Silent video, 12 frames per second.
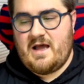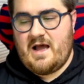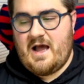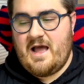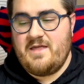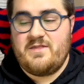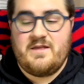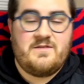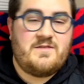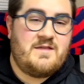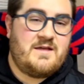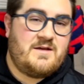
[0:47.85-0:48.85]
I think
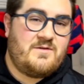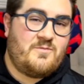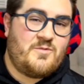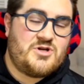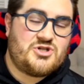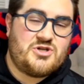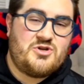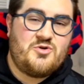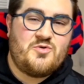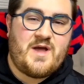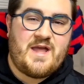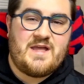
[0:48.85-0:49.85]
that we should
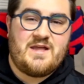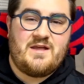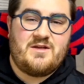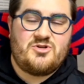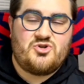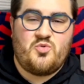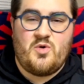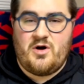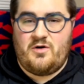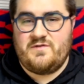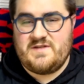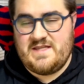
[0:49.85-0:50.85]
do a
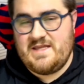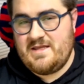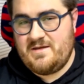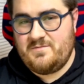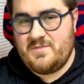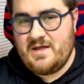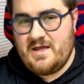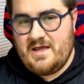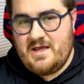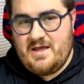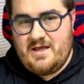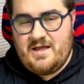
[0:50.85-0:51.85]
12-team
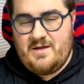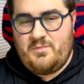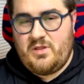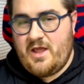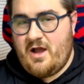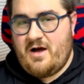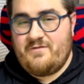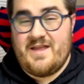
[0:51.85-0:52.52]
playoff.